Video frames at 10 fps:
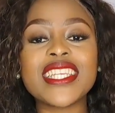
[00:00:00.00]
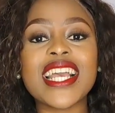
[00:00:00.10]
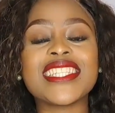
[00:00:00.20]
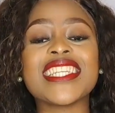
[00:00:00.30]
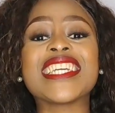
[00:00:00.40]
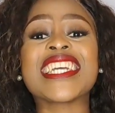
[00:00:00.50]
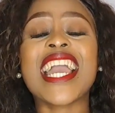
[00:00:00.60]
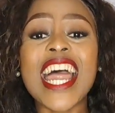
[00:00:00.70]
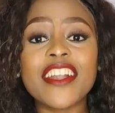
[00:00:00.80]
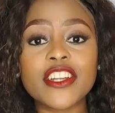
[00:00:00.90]
as an
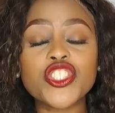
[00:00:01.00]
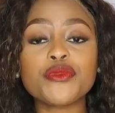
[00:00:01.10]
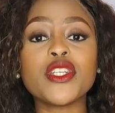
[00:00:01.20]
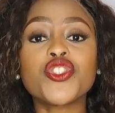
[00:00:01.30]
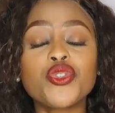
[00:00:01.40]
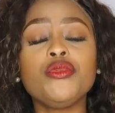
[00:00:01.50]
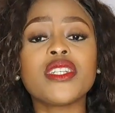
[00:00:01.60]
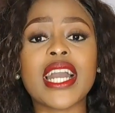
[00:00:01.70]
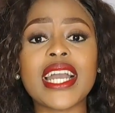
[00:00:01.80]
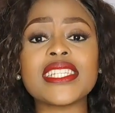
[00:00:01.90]
encouragement to you
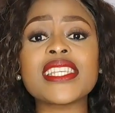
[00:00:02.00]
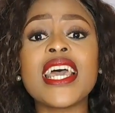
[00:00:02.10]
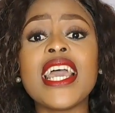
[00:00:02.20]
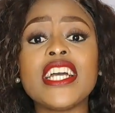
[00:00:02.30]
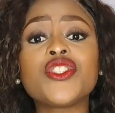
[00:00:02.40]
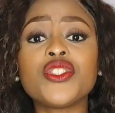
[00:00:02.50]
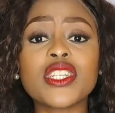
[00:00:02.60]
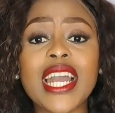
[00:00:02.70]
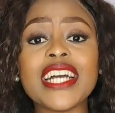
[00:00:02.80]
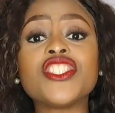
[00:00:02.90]
guys and to you
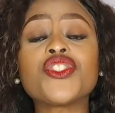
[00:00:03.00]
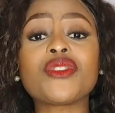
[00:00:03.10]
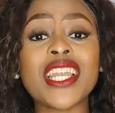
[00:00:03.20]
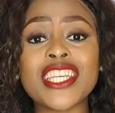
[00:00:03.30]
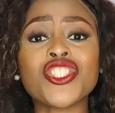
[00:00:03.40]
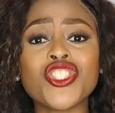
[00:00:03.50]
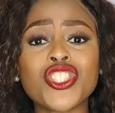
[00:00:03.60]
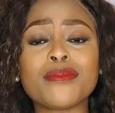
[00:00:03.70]
guys' relationship.